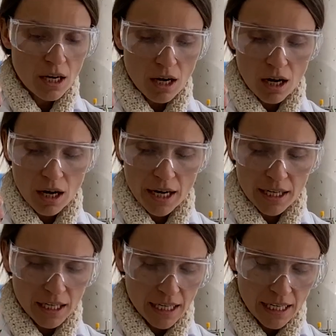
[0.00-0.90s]

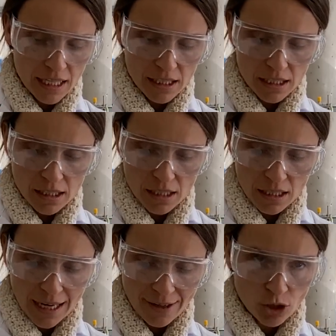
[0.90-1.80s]
on its
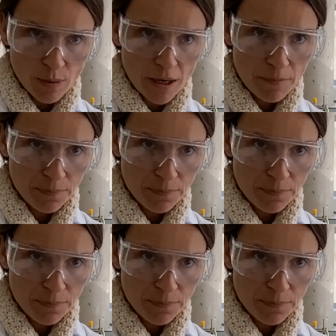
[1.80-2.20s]
attachment.